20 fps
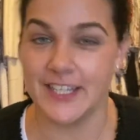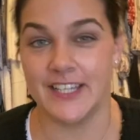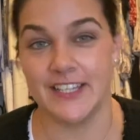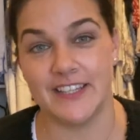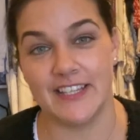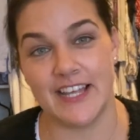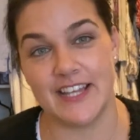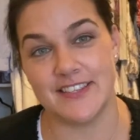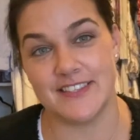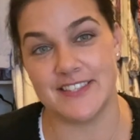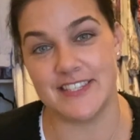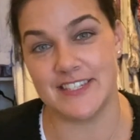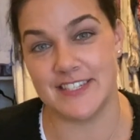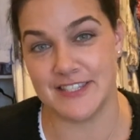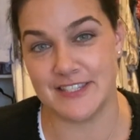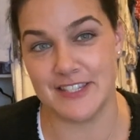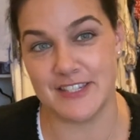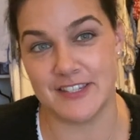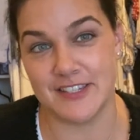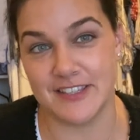That's the
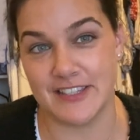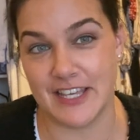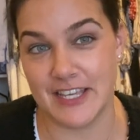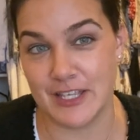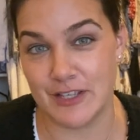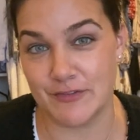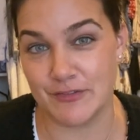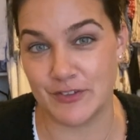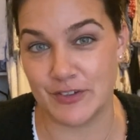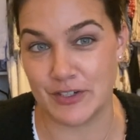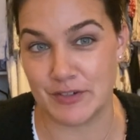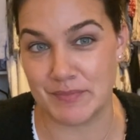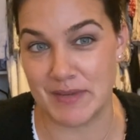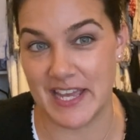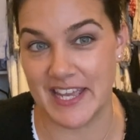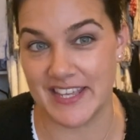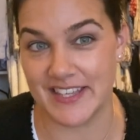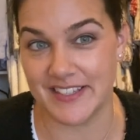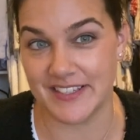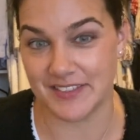decision that you've got to
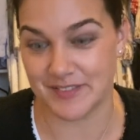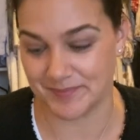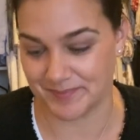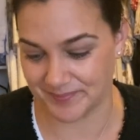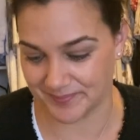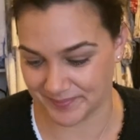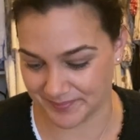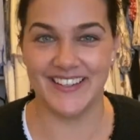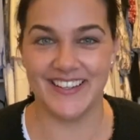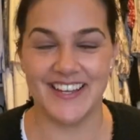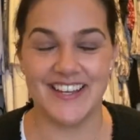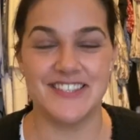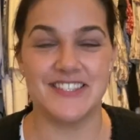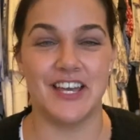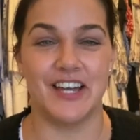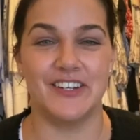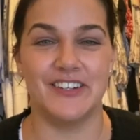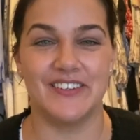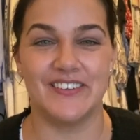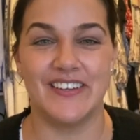make.
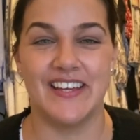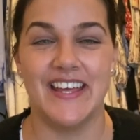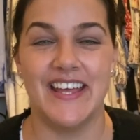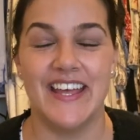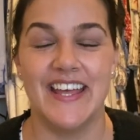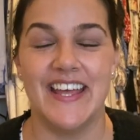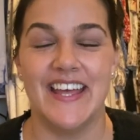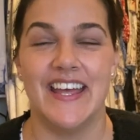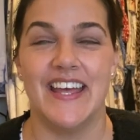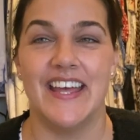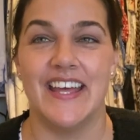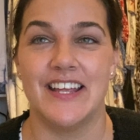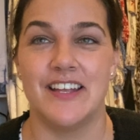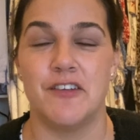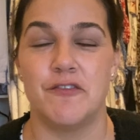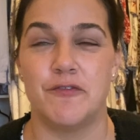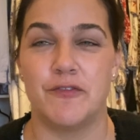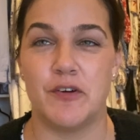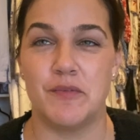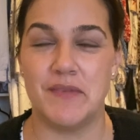So
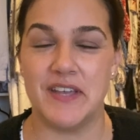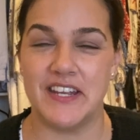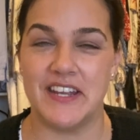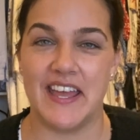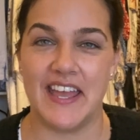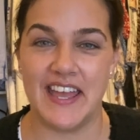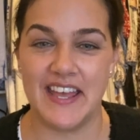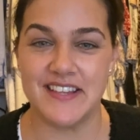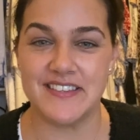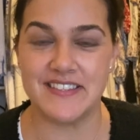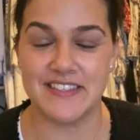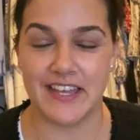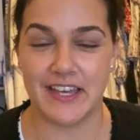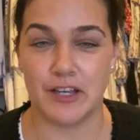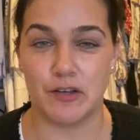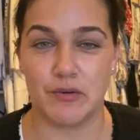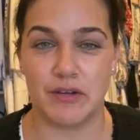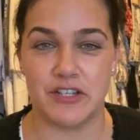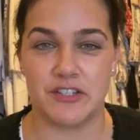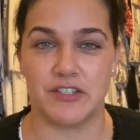for me to answer that
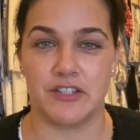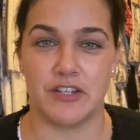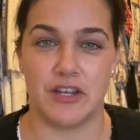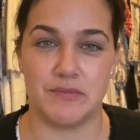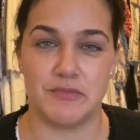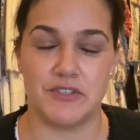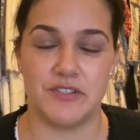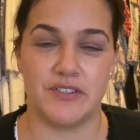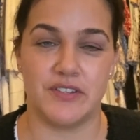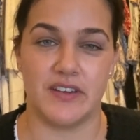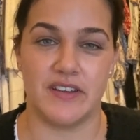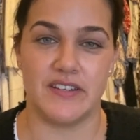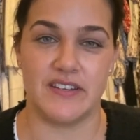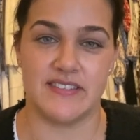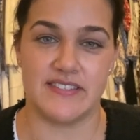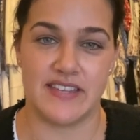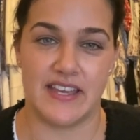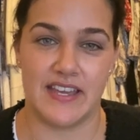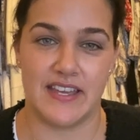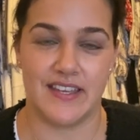question, I'm just going to
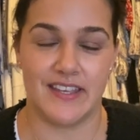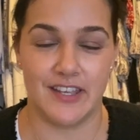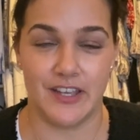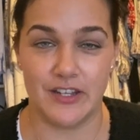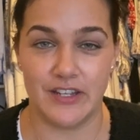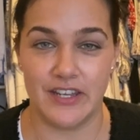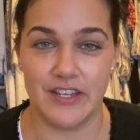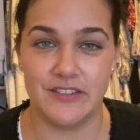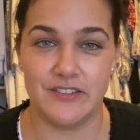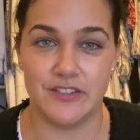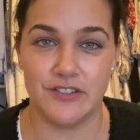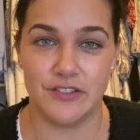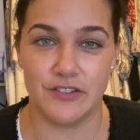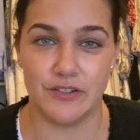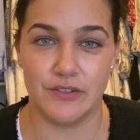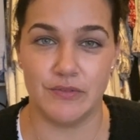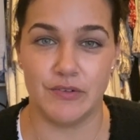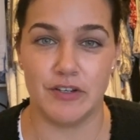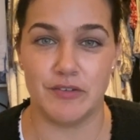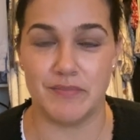say you need to
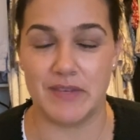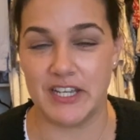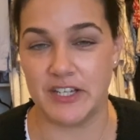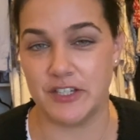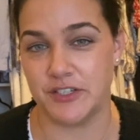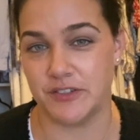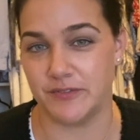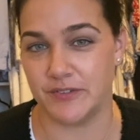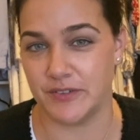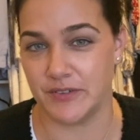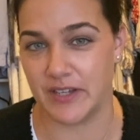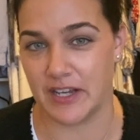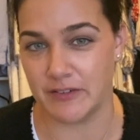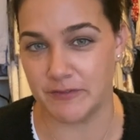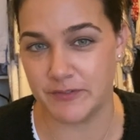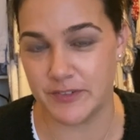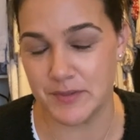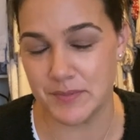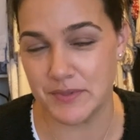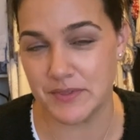do what makes you feel
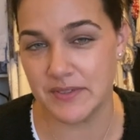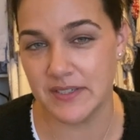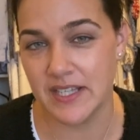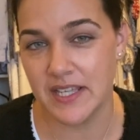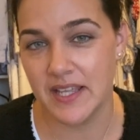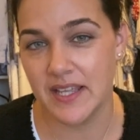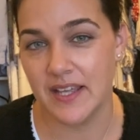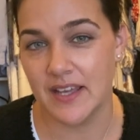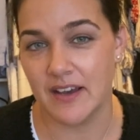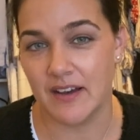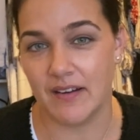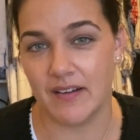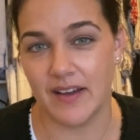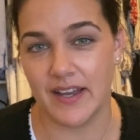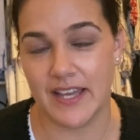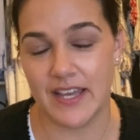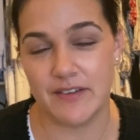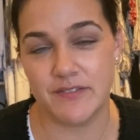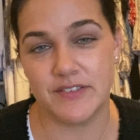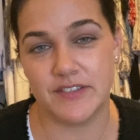comfortable. I
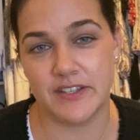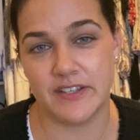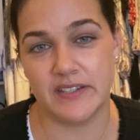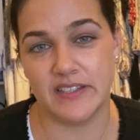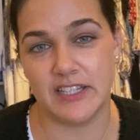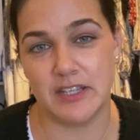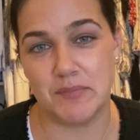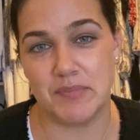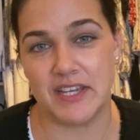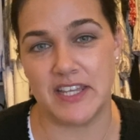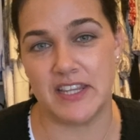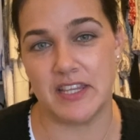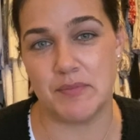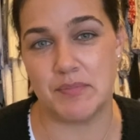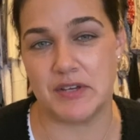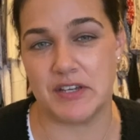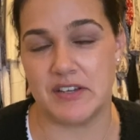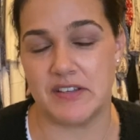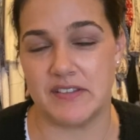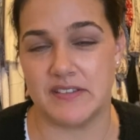have certainly been the
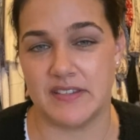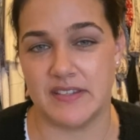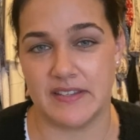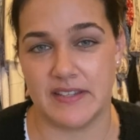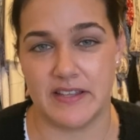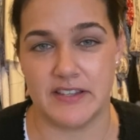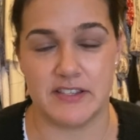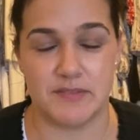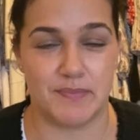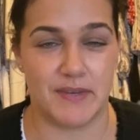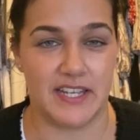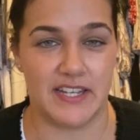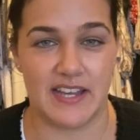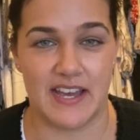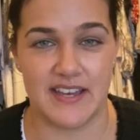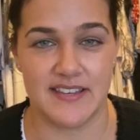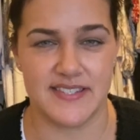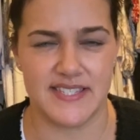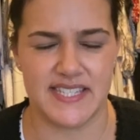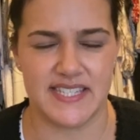person that's been
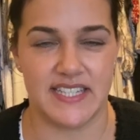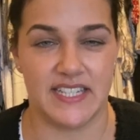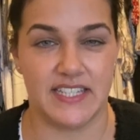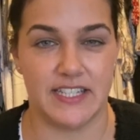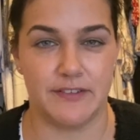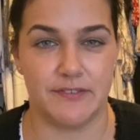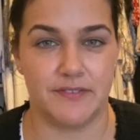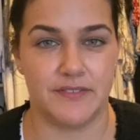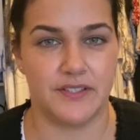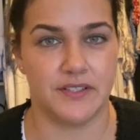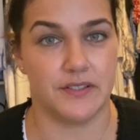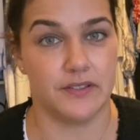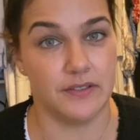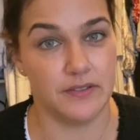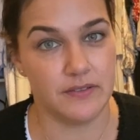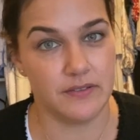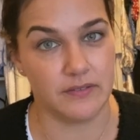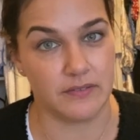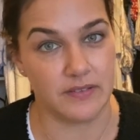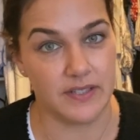asked in the lift,
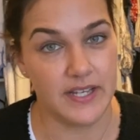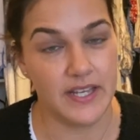oh,